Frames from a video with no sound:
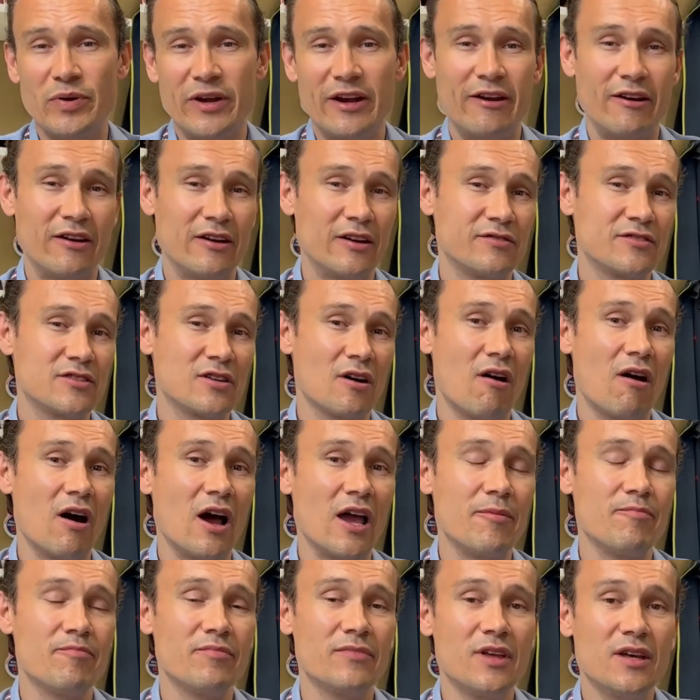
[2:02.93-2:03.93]
period of
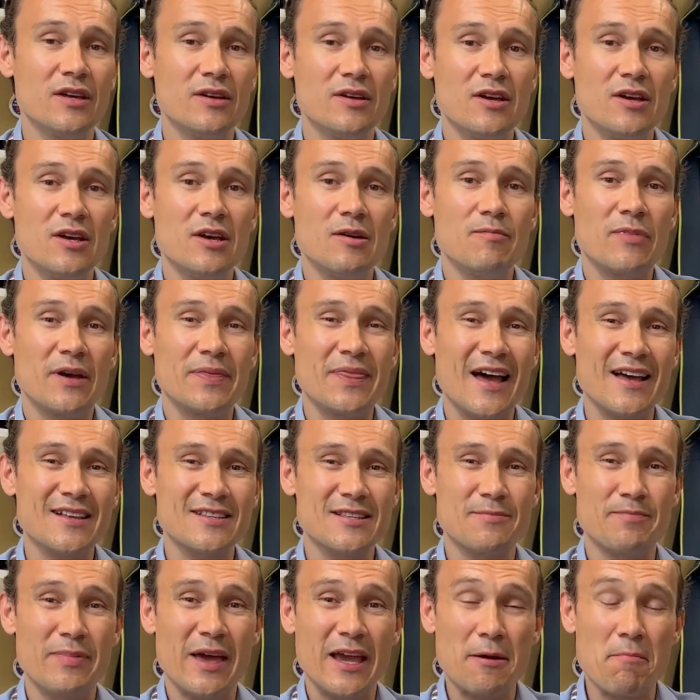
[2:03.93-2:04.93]
time. But
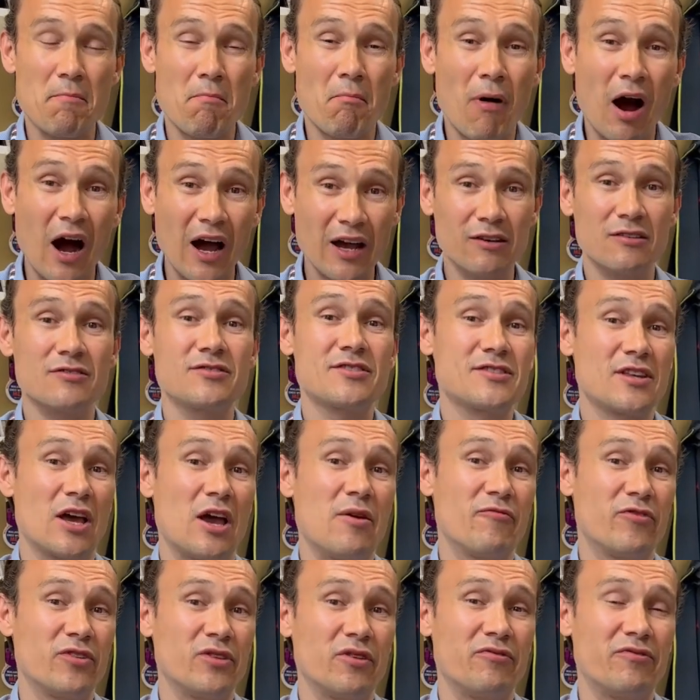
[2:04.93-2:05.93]
that's a big
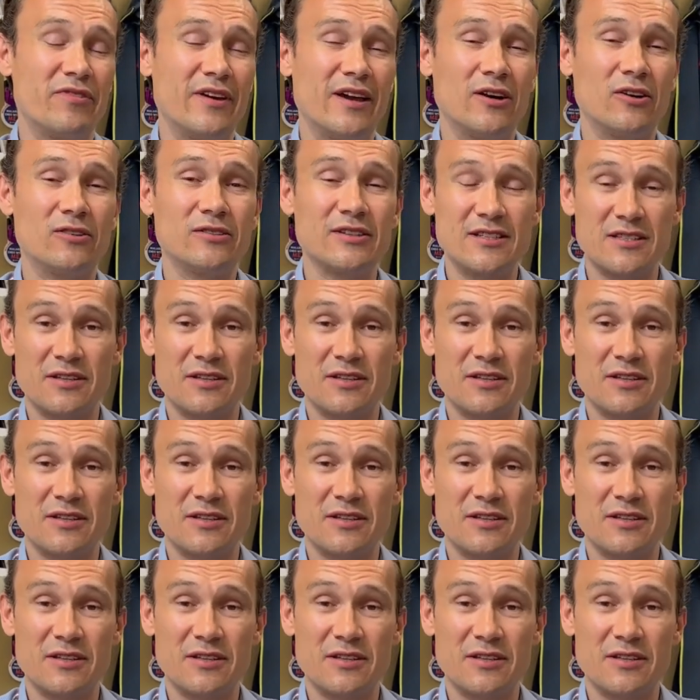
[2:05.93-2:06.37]
milestone for the field.